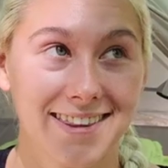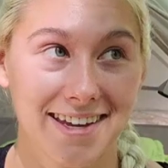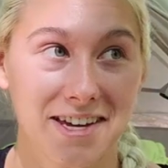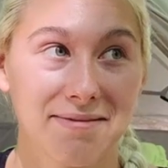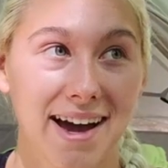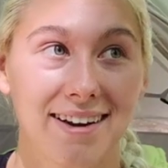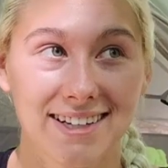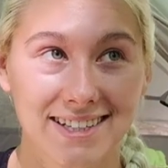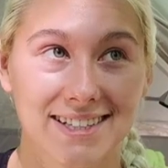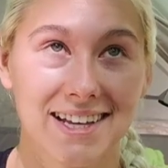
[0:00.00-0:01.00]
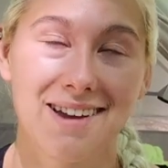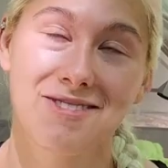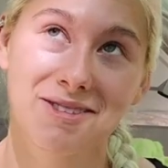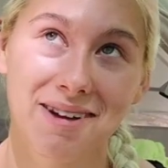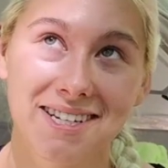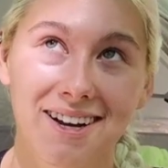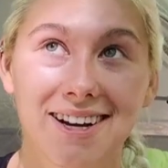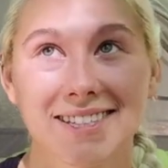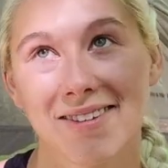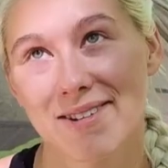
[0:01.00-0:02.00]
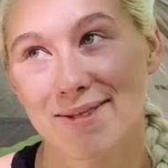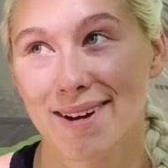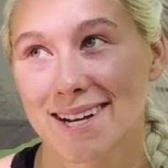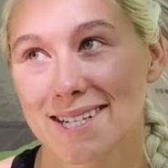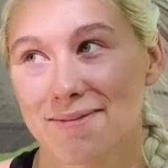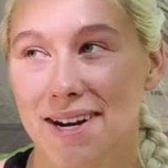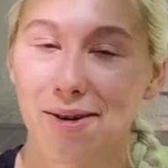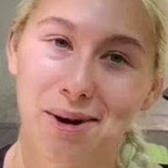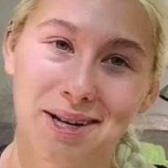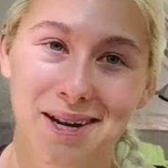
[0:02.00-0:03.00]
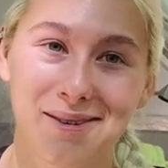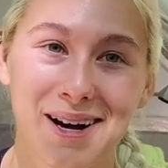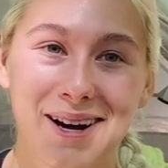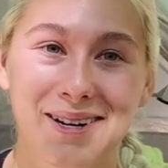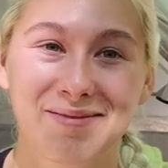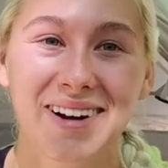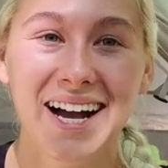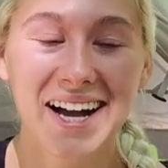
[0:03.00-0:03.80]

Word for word: think about is, I miss my dogs, I miss my husband, I want to go home.